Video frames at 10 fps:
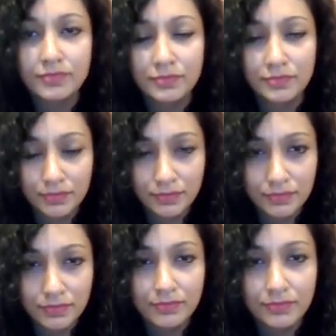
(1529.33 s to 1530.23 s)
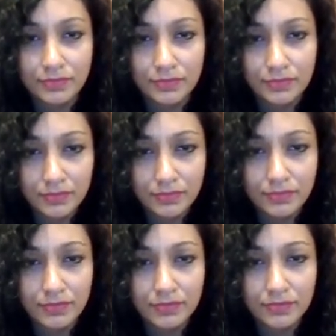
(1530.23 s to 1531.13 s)

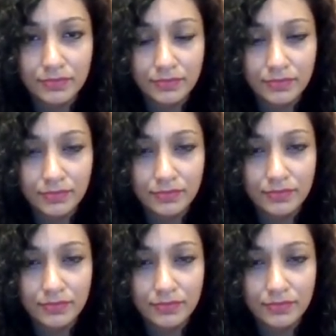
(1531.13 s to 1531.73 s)
The person shown says nothing.